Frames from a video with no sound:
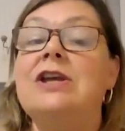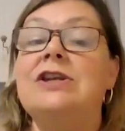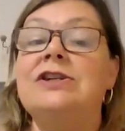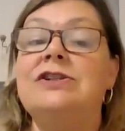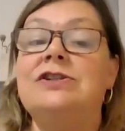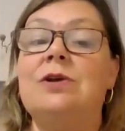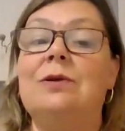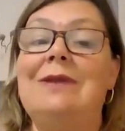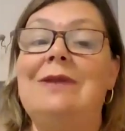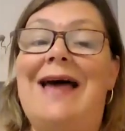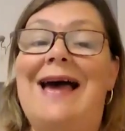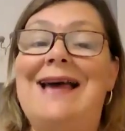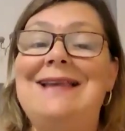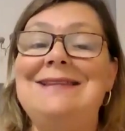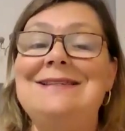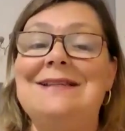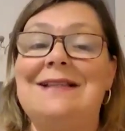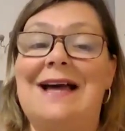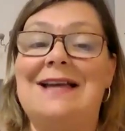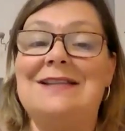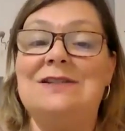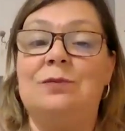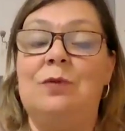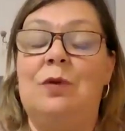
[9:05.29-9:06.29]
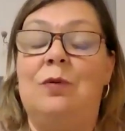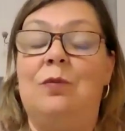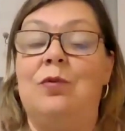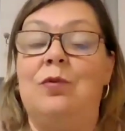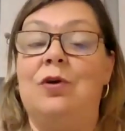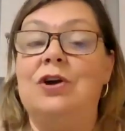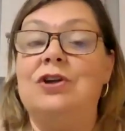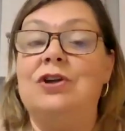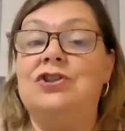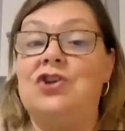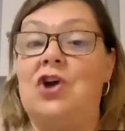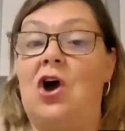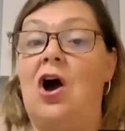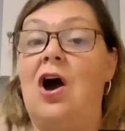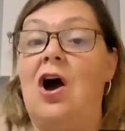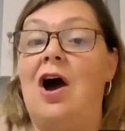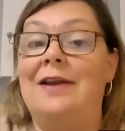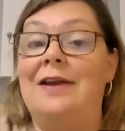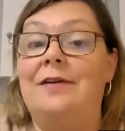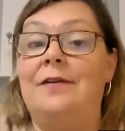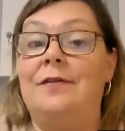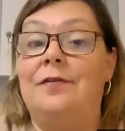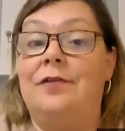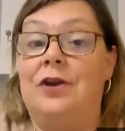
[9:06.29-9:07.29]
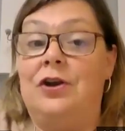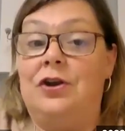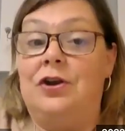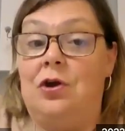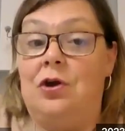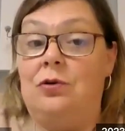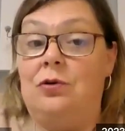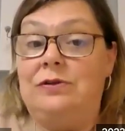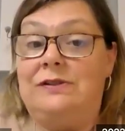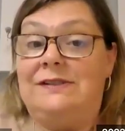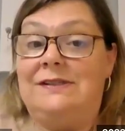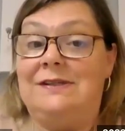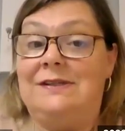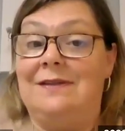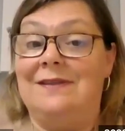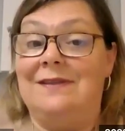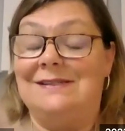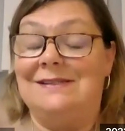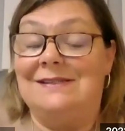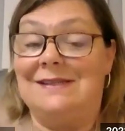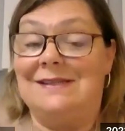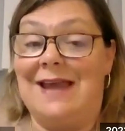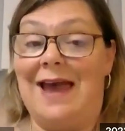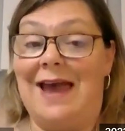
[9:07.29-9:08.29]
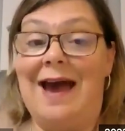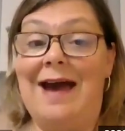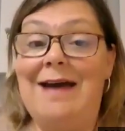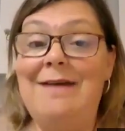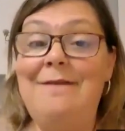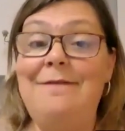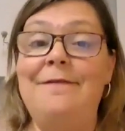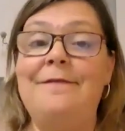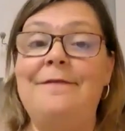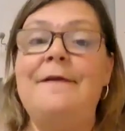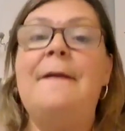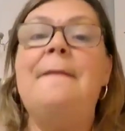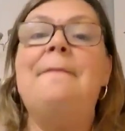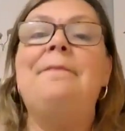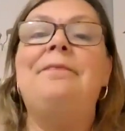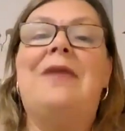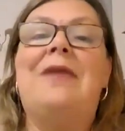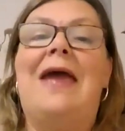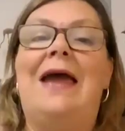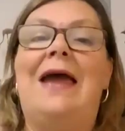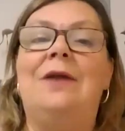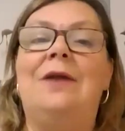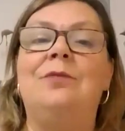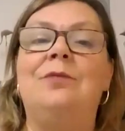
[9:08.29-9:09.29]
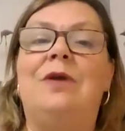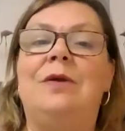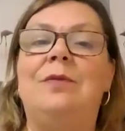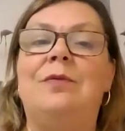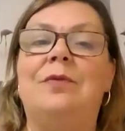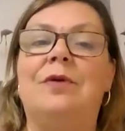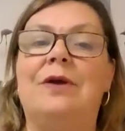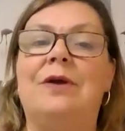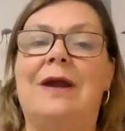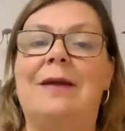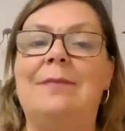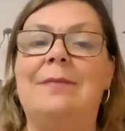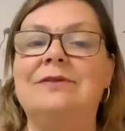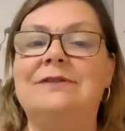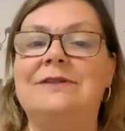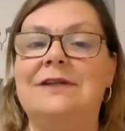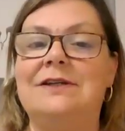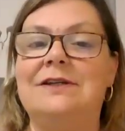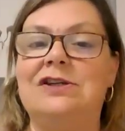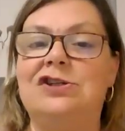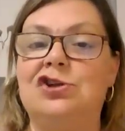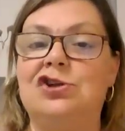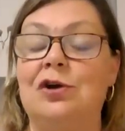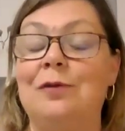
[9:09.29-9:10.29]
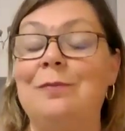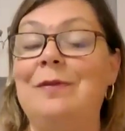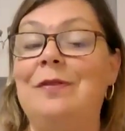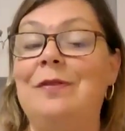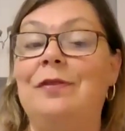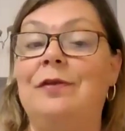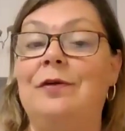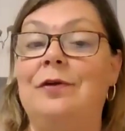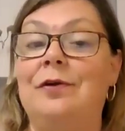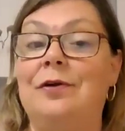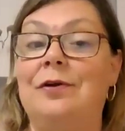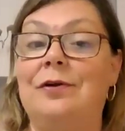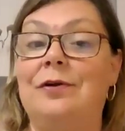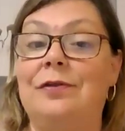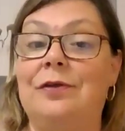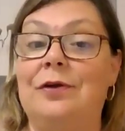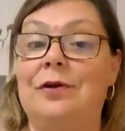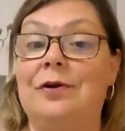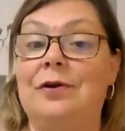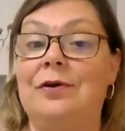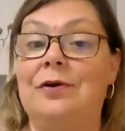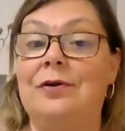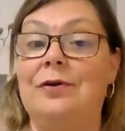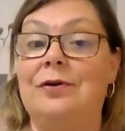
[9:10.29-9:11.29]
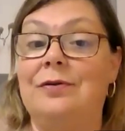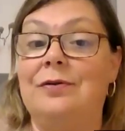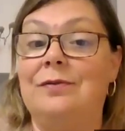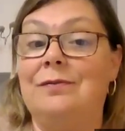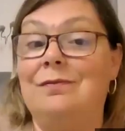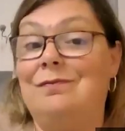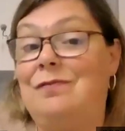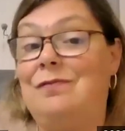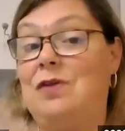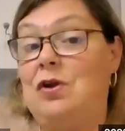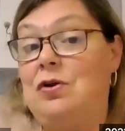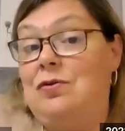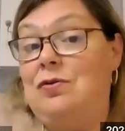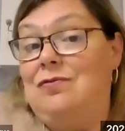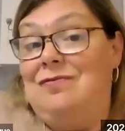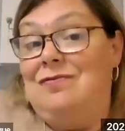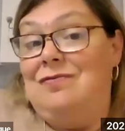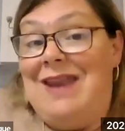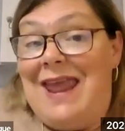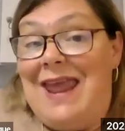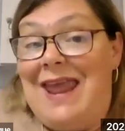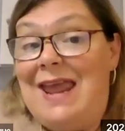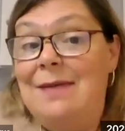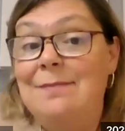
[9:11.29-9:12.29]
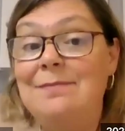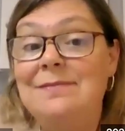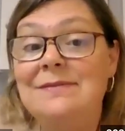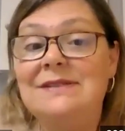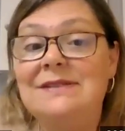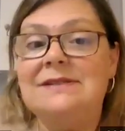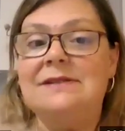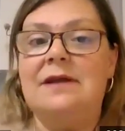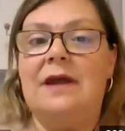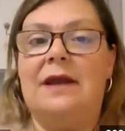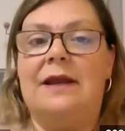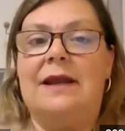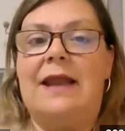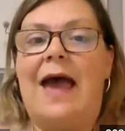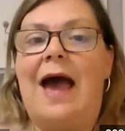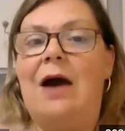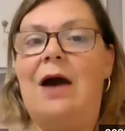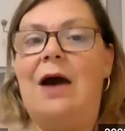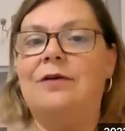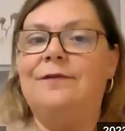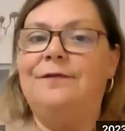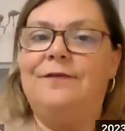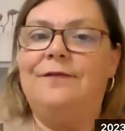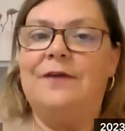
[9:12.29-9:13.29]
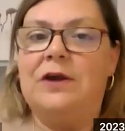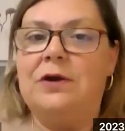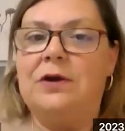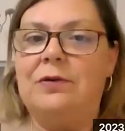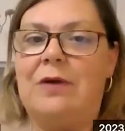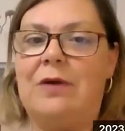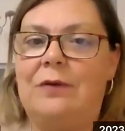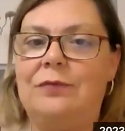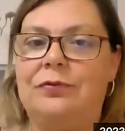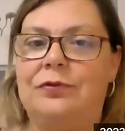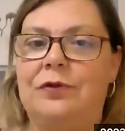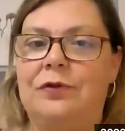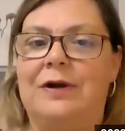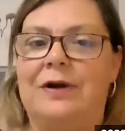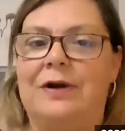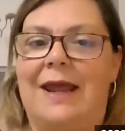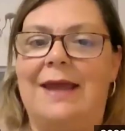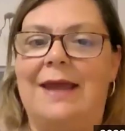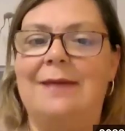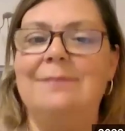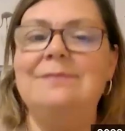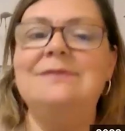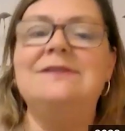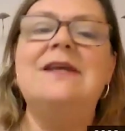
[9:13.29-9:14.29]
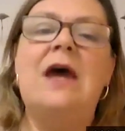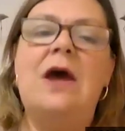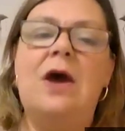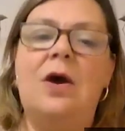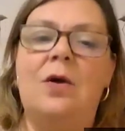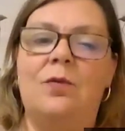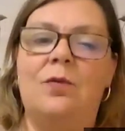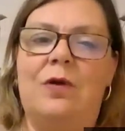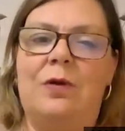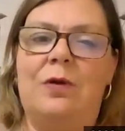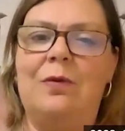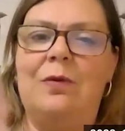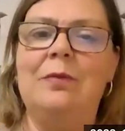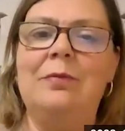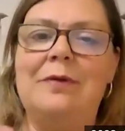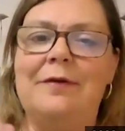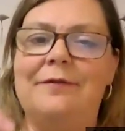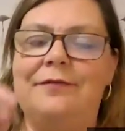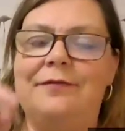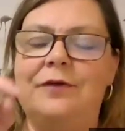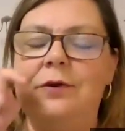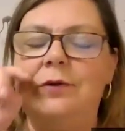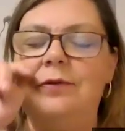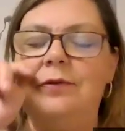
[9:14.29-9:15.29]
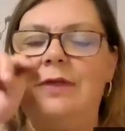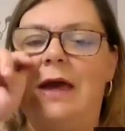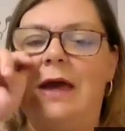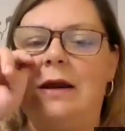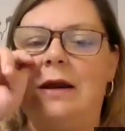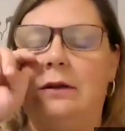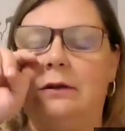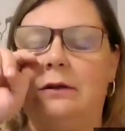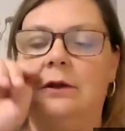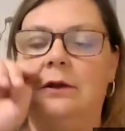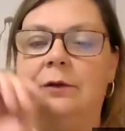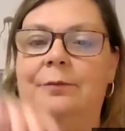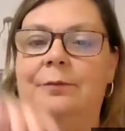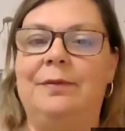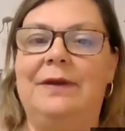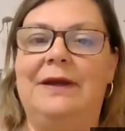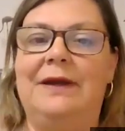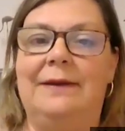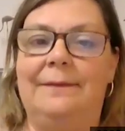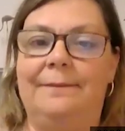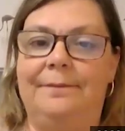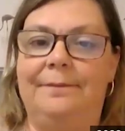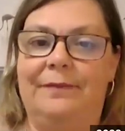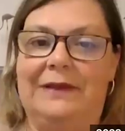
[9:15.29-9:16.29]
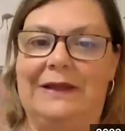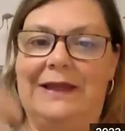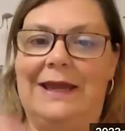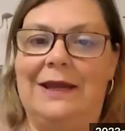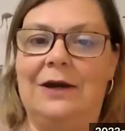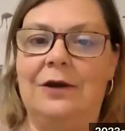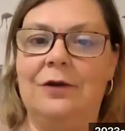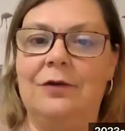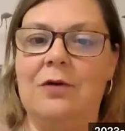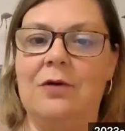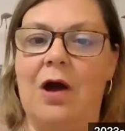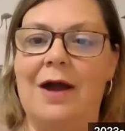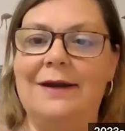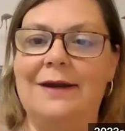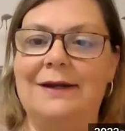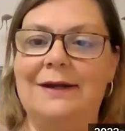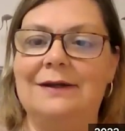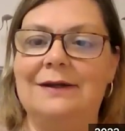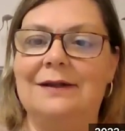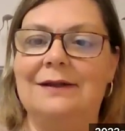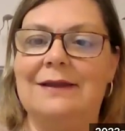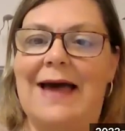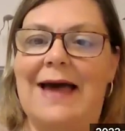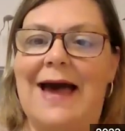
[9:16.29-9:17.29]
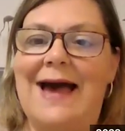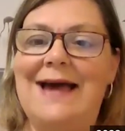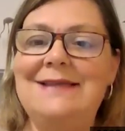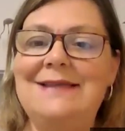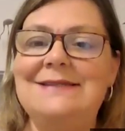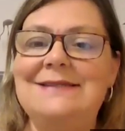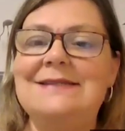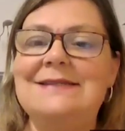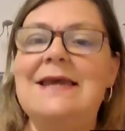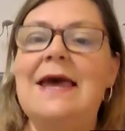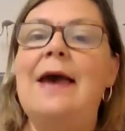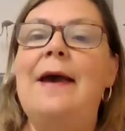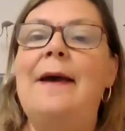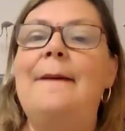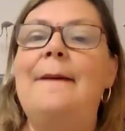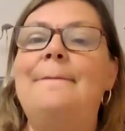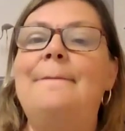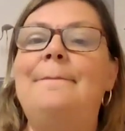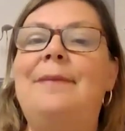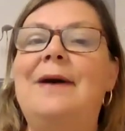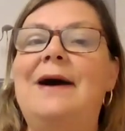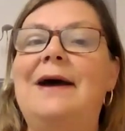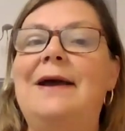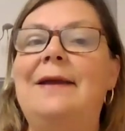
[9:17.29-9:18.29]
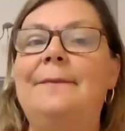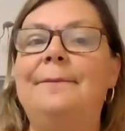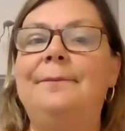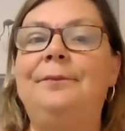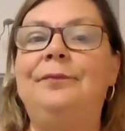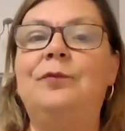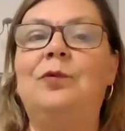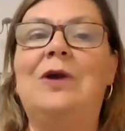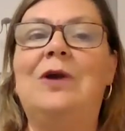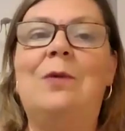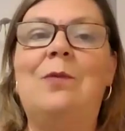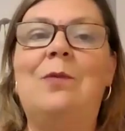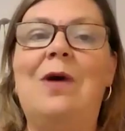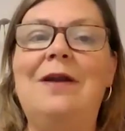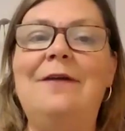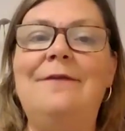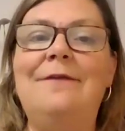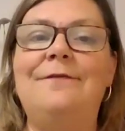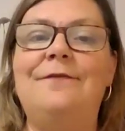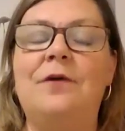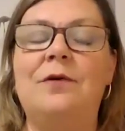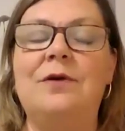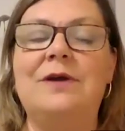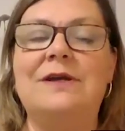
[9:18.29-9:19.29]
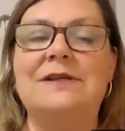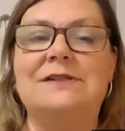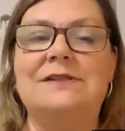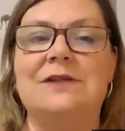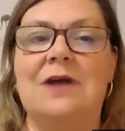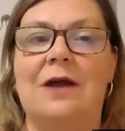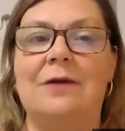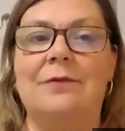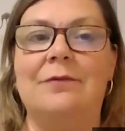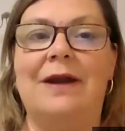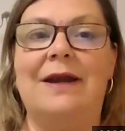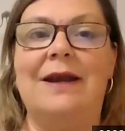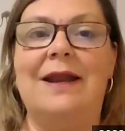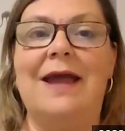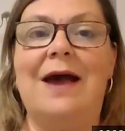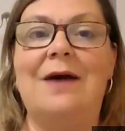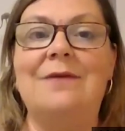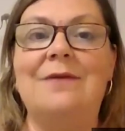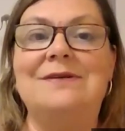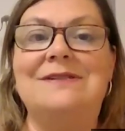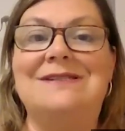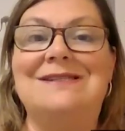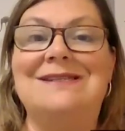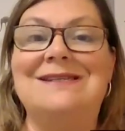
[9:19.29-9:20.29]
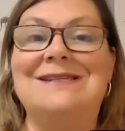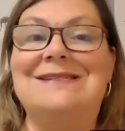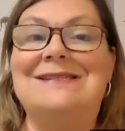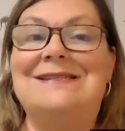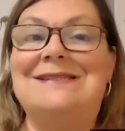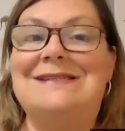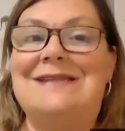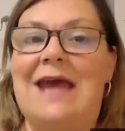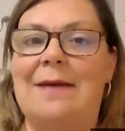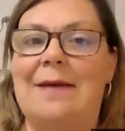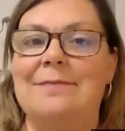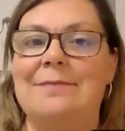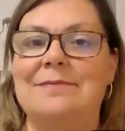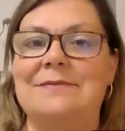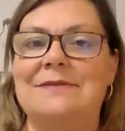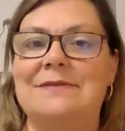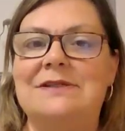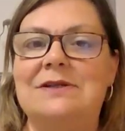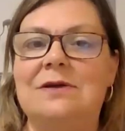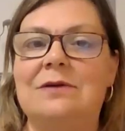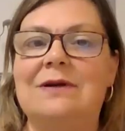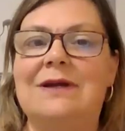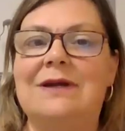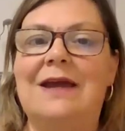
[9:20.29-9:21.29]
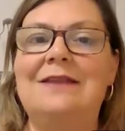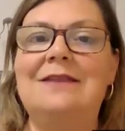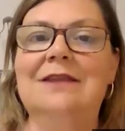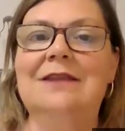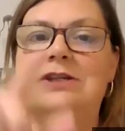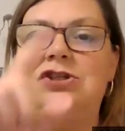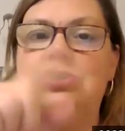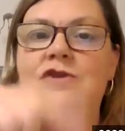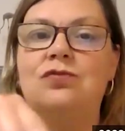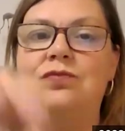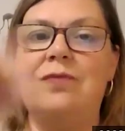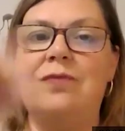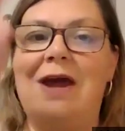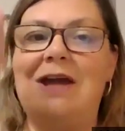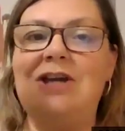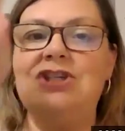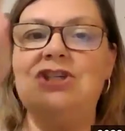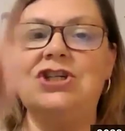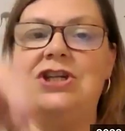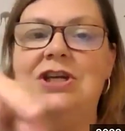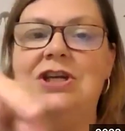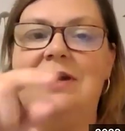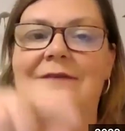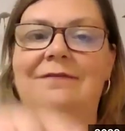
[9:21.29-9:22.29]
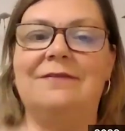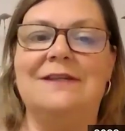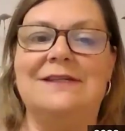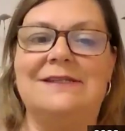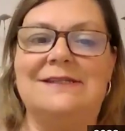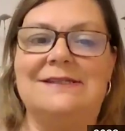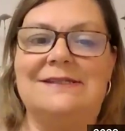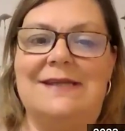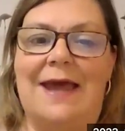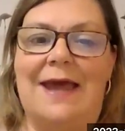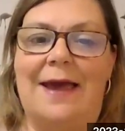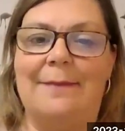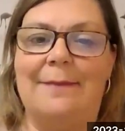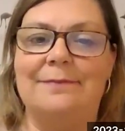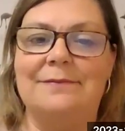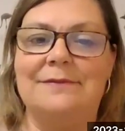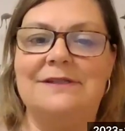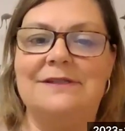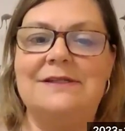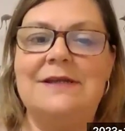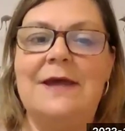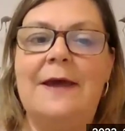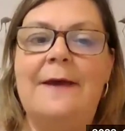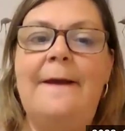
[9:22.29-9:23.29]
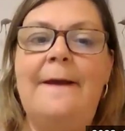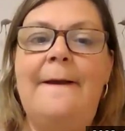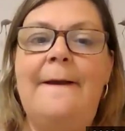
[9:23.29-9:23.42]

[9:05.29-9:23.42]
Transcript: So last class we worked on the notes in the staff, and we were able to determine their names and how to figure out their names. We will review that a little bit later on in class, but what I want to focus on right now is the stems, okay, the direction of the stems.